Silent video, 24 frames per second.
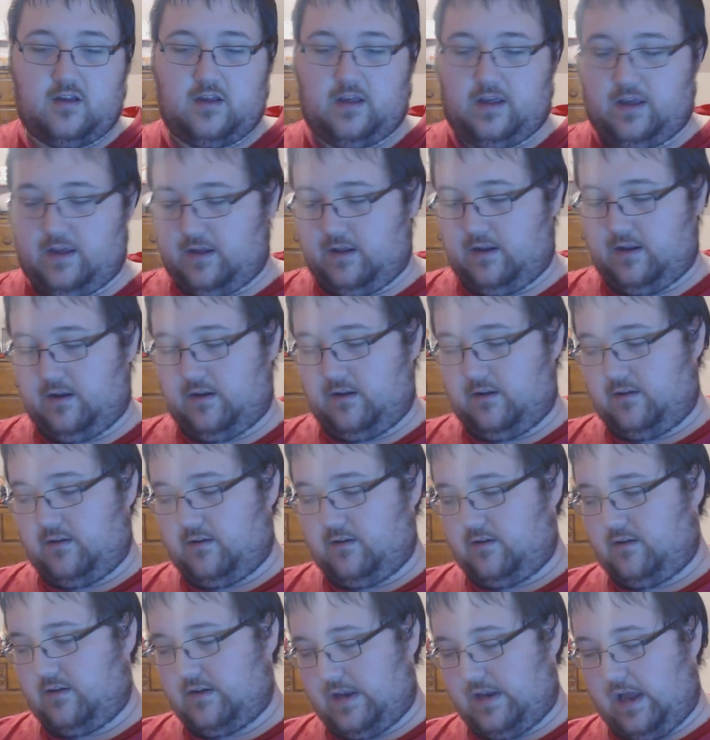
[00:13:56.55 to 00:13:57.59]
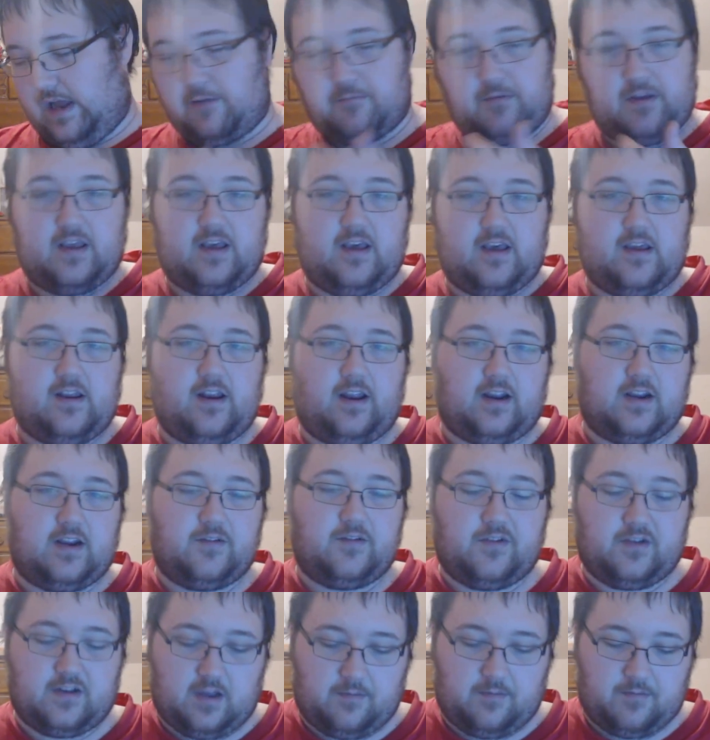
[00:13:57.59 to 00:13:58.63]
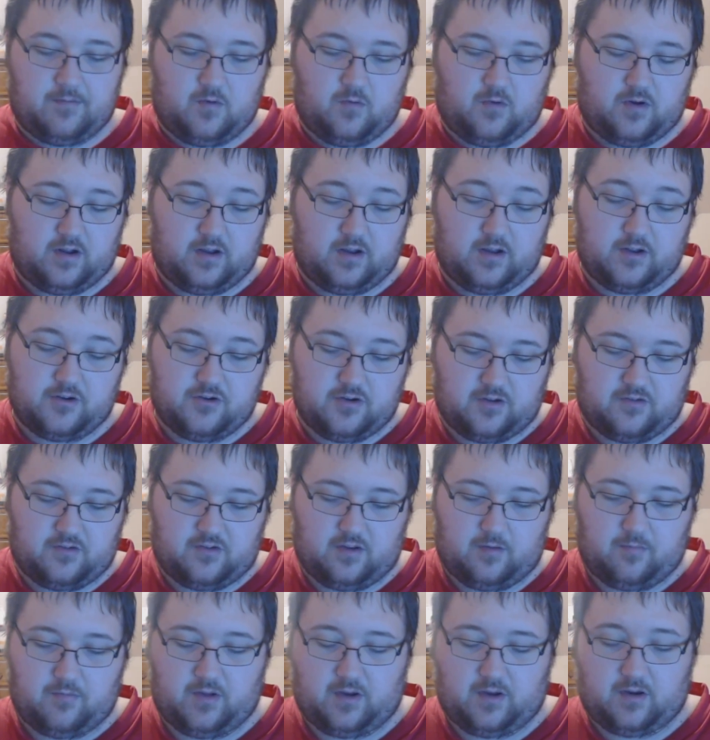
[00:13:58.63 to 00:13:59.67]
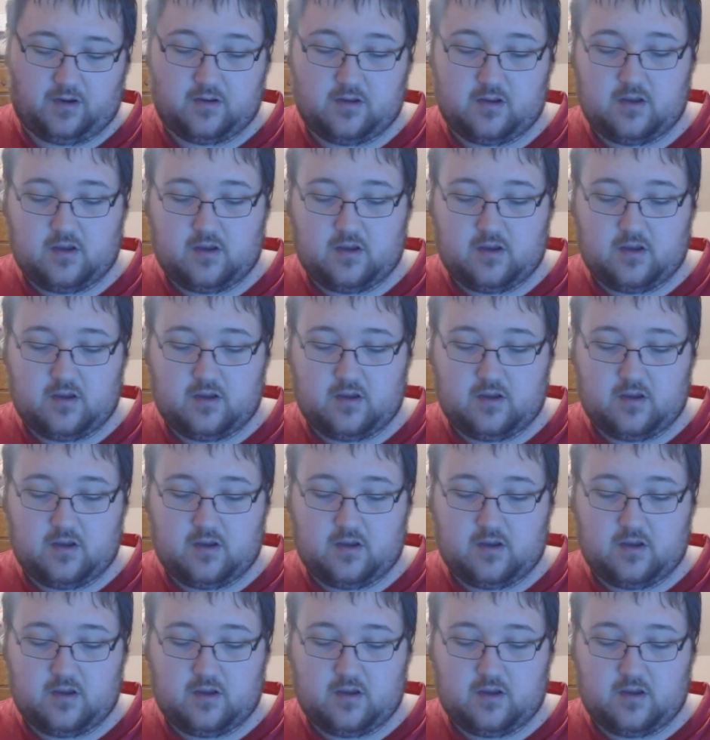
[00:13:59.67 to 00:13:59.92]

and not be a headache every time you want to adjust something.